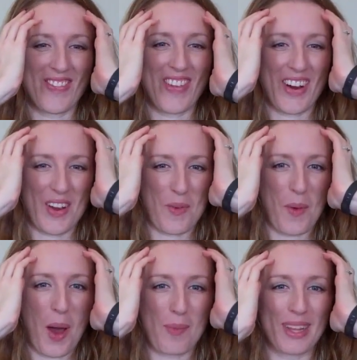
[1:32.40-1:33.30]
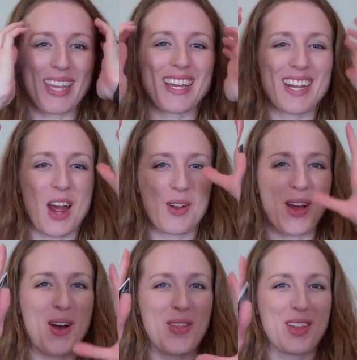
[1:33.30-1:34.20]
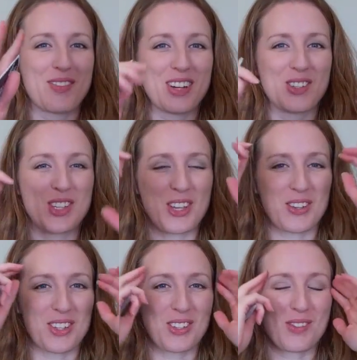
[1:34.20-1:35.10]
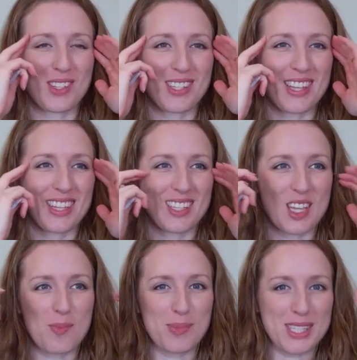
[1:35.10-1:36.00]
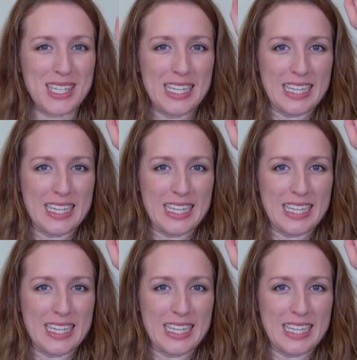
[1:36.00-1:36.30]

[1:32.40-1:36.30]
very wobbly and not on there very securely, so if it suddenly tips,